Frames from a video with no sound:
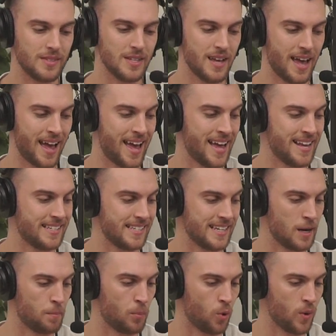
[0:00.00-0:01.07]
And
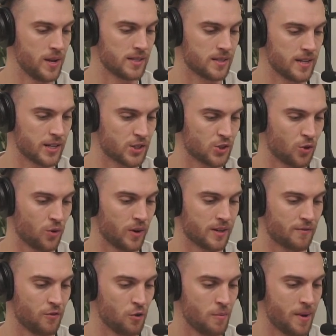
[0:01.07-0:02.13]
in a points league scoring
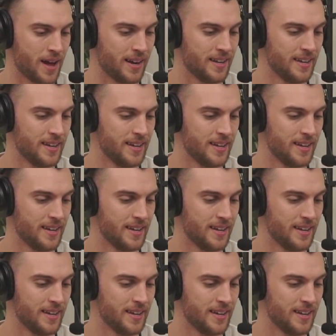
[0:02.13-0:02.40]
format,